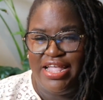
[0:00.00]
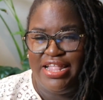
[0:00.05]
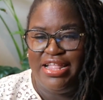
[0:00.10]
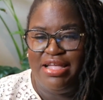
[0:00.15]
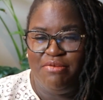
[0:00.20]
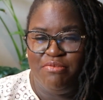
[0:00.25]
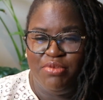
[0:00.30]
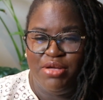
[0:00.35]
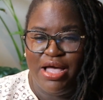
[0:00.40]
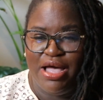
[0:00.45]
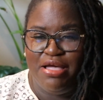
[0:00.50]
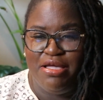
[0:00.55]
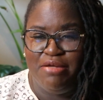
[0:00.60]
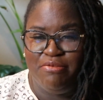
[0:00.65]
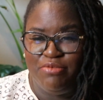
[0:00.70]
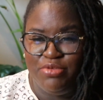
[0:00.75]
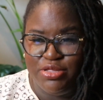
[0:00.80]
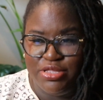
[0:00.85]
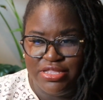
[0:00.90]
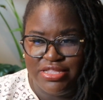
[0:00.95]
and I'm I
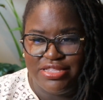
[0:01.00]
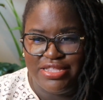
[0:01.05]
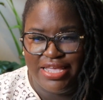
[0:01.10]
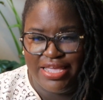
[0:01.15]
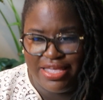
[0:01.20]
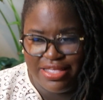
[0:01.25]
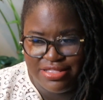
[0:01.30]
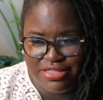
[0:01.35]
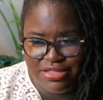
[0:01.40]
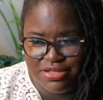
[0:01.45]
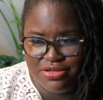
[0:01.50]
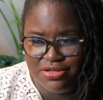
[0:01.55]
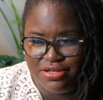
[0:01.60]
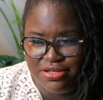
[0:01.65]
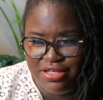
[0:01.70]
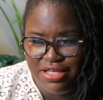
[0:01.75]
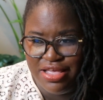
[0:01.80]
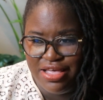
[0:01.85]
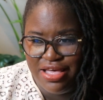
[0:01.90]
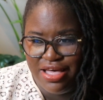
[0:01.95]
am sticking
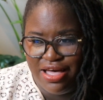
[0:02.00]
to